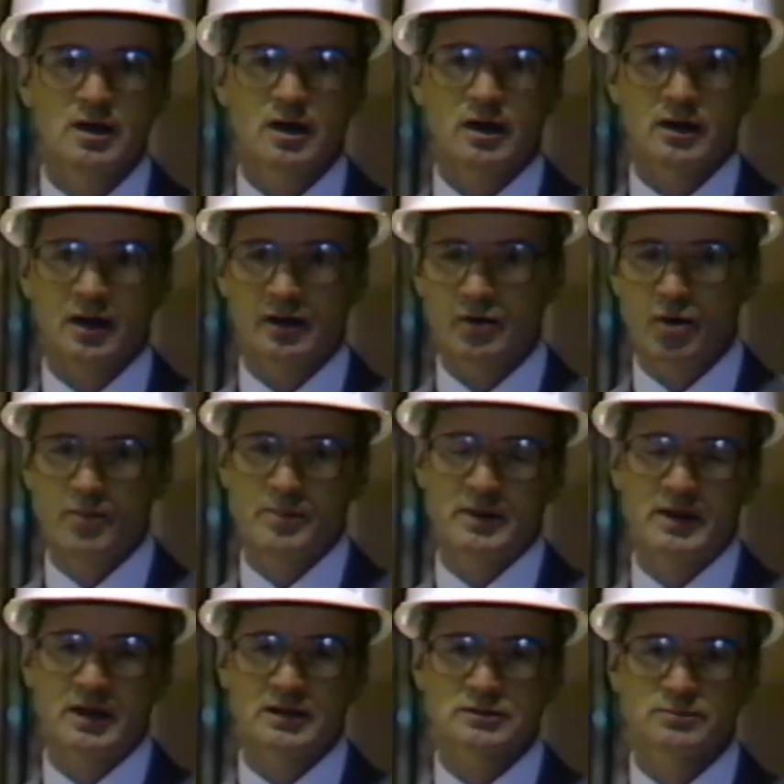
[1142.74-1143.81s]
and I hope it
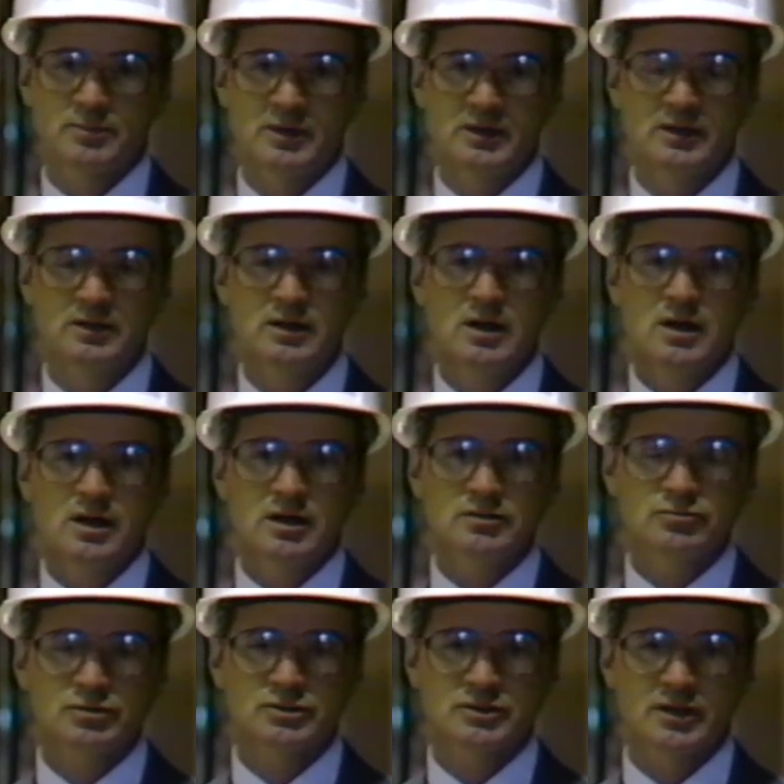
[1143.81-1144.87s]
has been
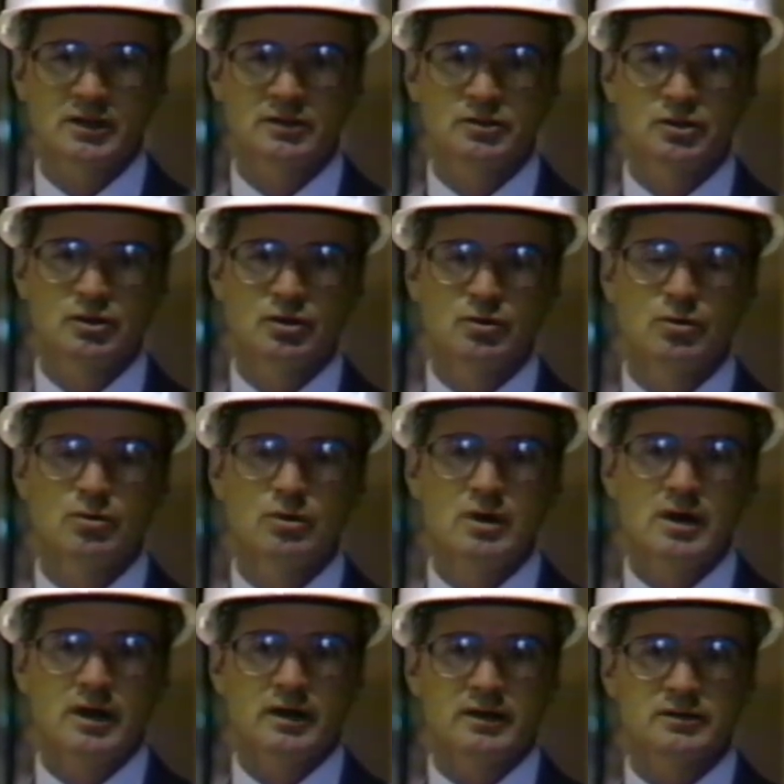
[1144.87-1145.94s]
interesting to you
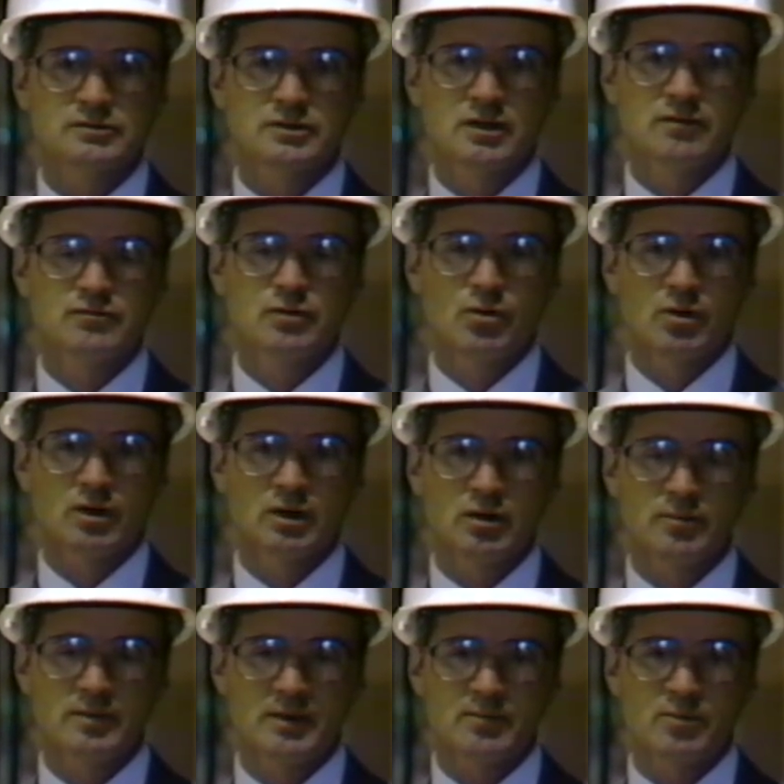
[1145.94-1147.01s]
and has given you a little
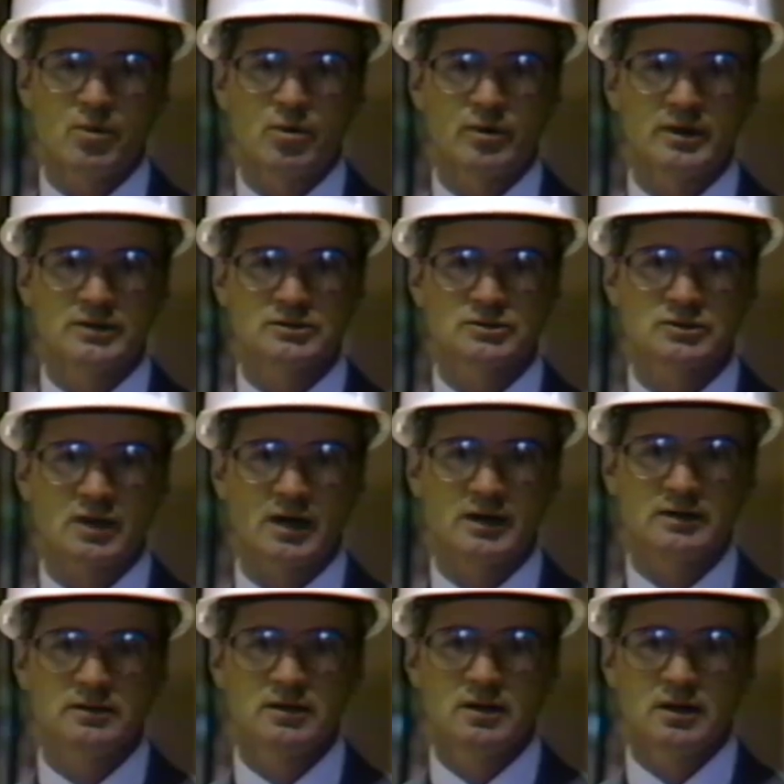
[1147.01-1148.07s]
bit more
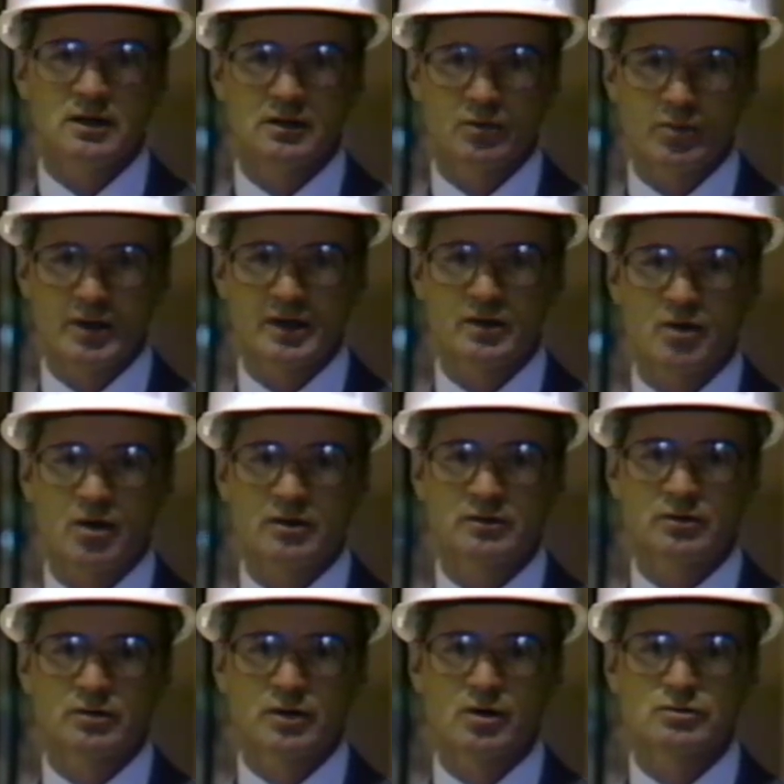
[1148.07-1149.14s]
insight in the way
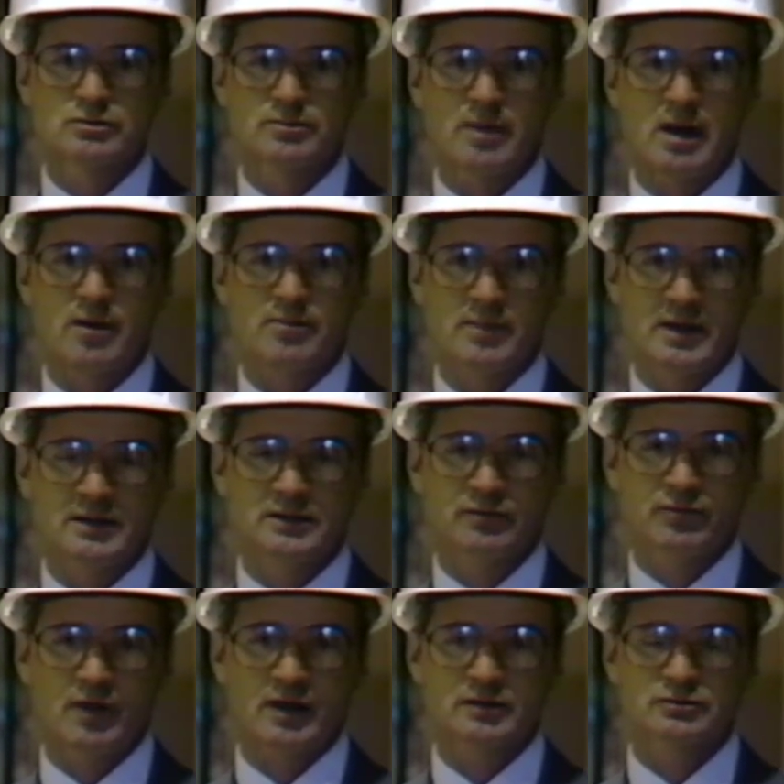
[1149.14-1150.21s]
Cardinal goes about
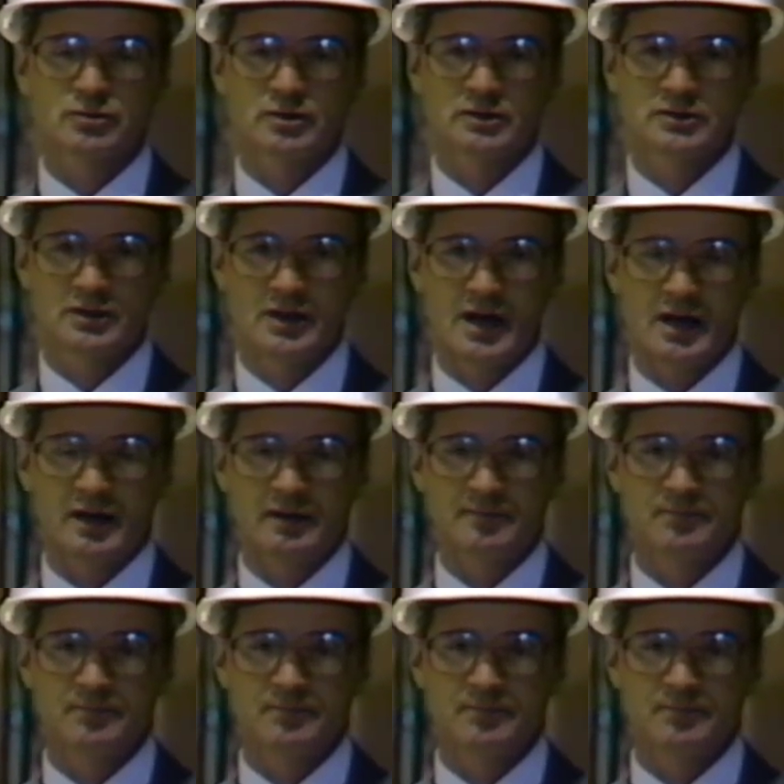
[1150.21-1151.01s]
manufacturing today.